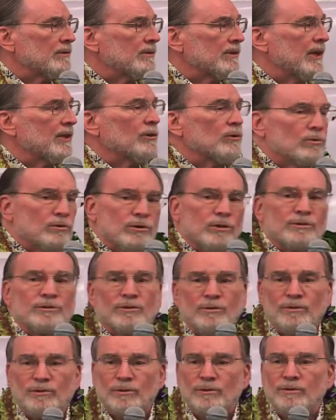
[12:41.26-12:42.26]
and who look
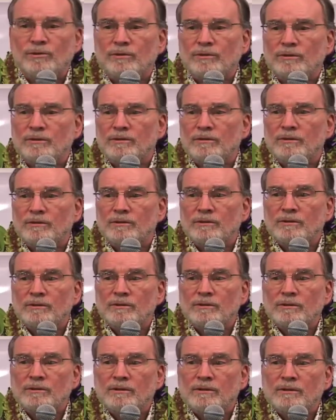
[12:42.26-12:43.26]
to you.
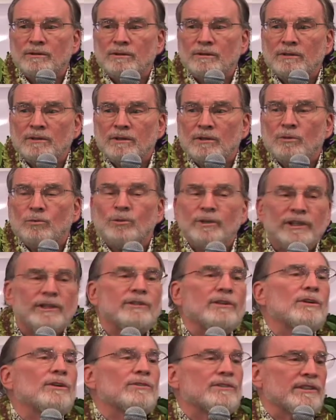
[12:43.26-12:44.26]
We
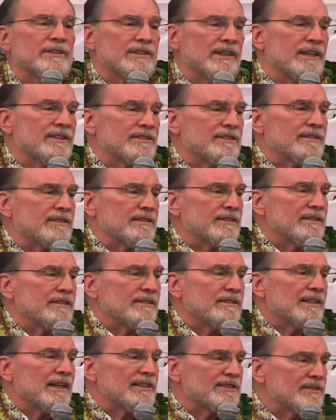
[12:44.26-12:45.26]
know that
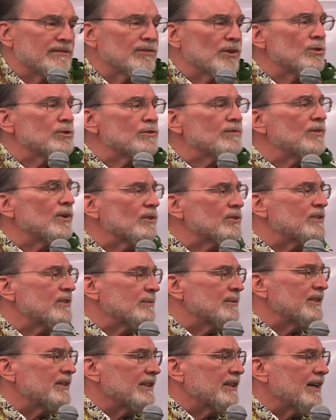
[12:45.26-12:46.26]
those votes have
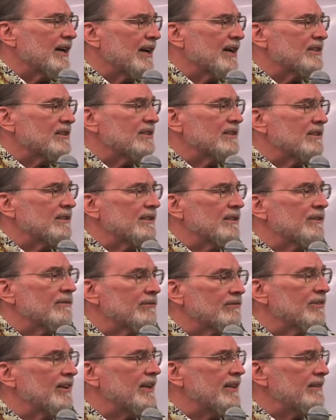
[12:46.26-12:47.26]
been cast in
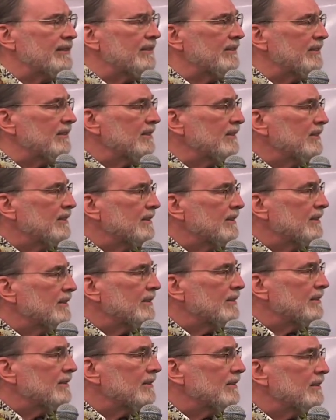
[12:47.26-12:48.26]
faith,
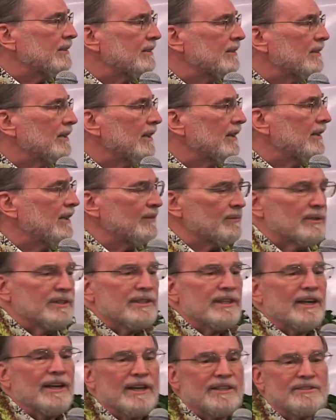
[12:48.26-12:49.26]
and they've been
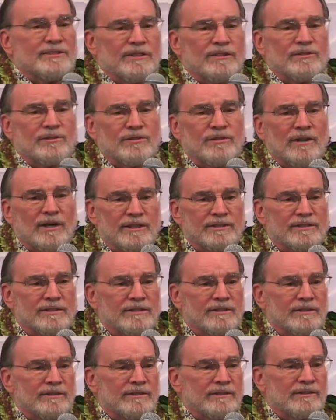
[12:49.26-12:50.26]
cast in
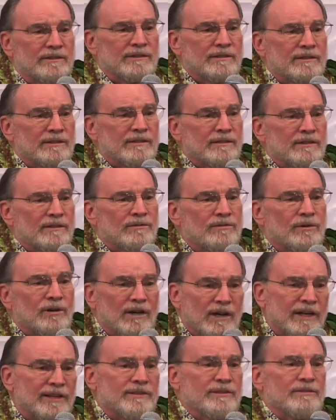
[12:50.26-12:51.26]
trust for
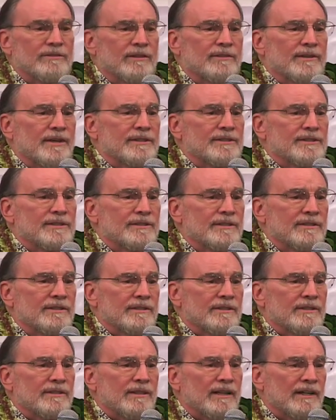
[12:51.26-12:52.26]
either of us
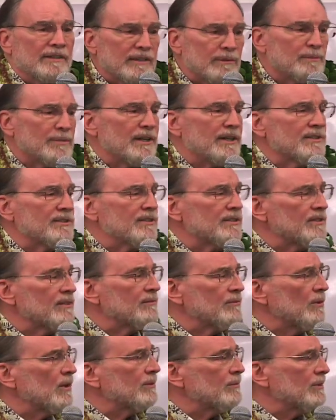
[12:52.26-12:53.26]
on the basis
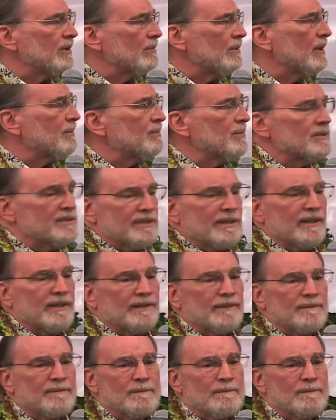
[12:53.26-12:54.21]
of what we represent.